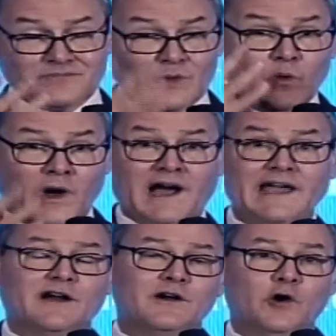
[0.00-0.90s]
Why
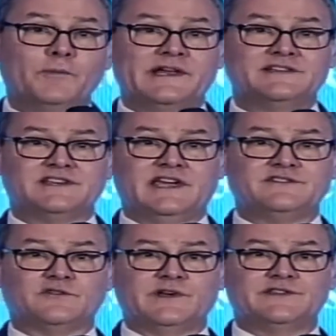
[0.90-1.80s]
are open
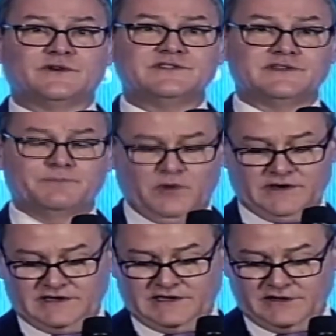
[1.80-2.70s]
educational resources important
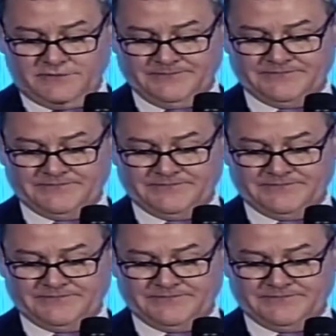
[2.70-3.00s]
to you?